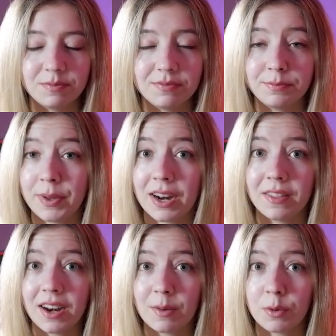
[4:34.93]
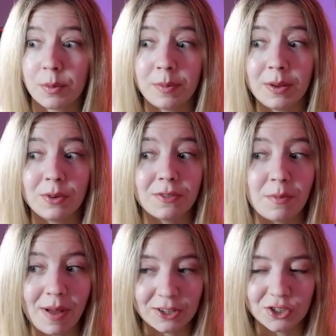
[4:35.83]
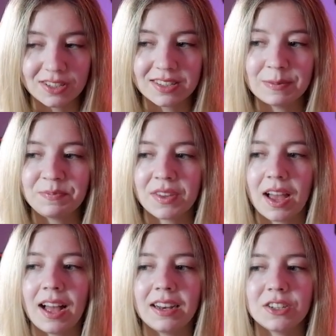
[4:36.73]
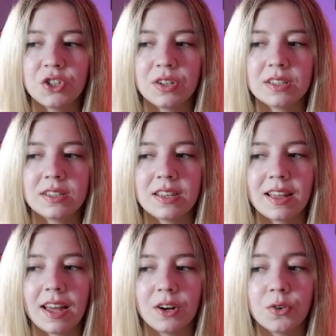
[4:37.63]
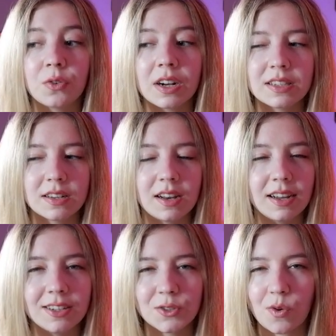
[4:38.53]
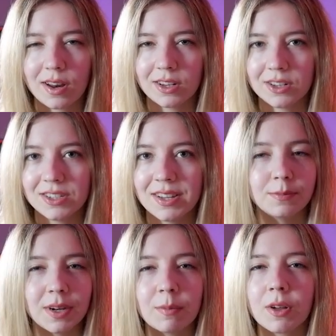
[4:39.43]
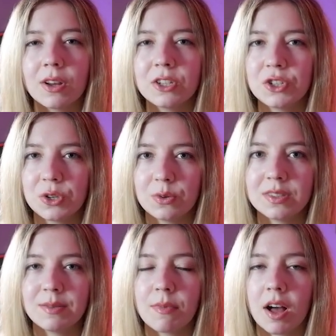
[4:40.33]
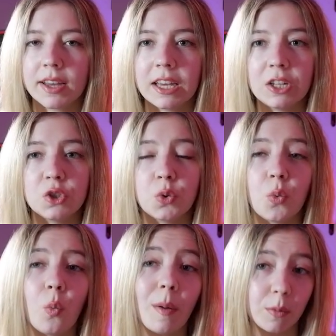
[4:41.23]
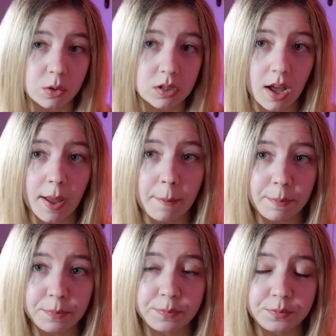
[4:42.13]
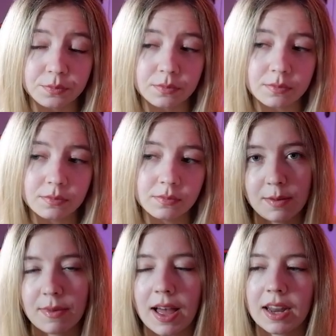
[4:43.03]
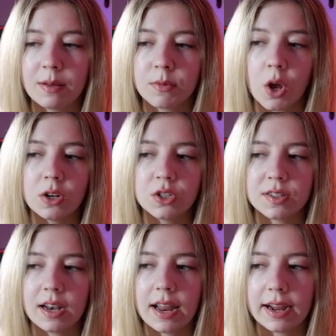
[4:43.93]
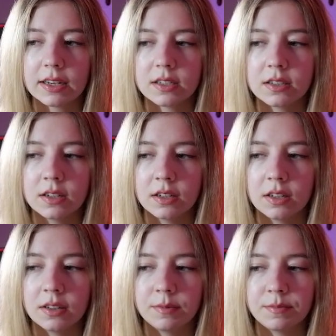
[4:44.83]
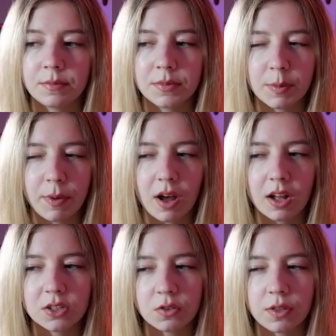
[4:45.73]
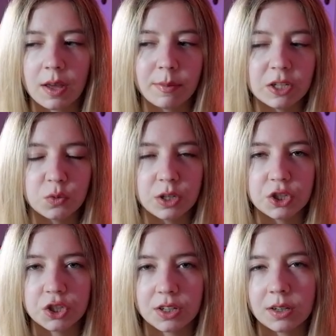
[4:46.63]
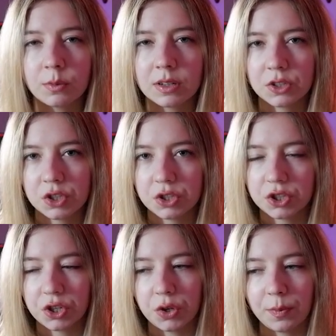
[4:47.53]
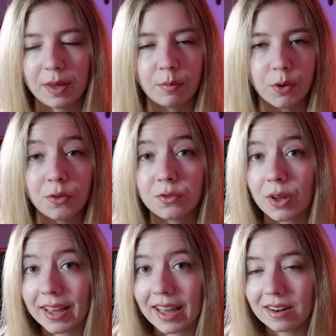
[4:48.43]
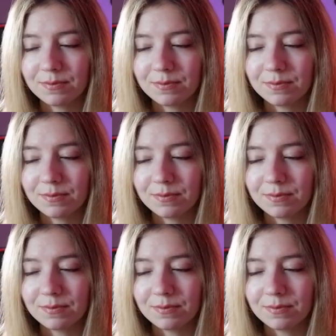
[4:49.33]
Better than I probably would have imagined. And as you can see, that horizon line is quite good. But I'm going to use the marquee tool one more time. And I'm going to select the parts of the image which I want to be improved again.